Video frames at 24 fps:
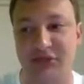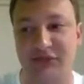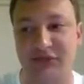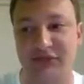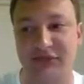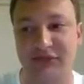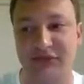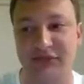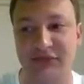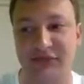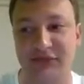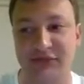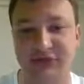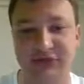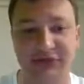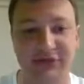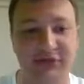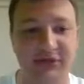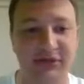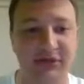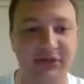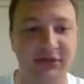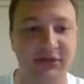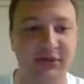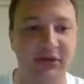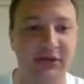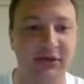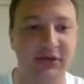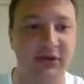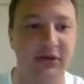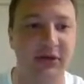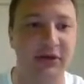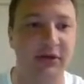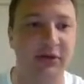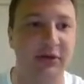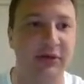So first,
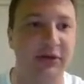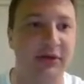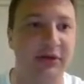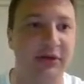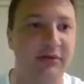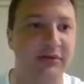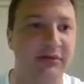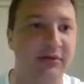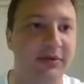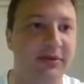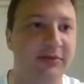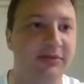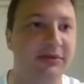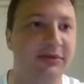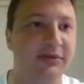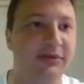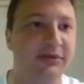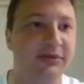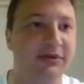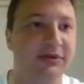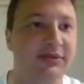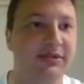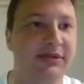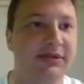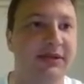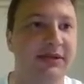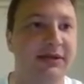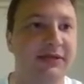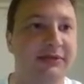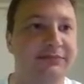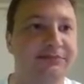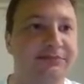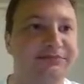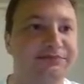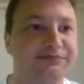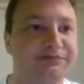we're going to open up a new
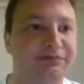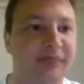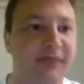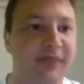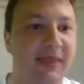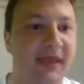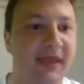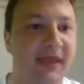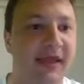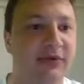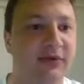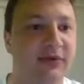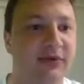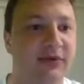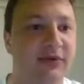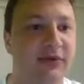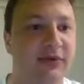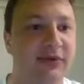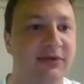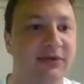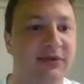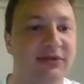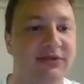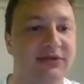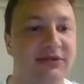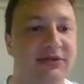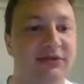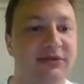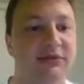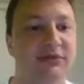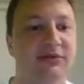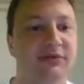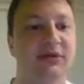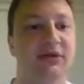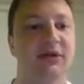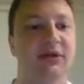cell, and we're going
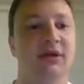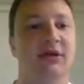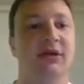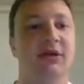to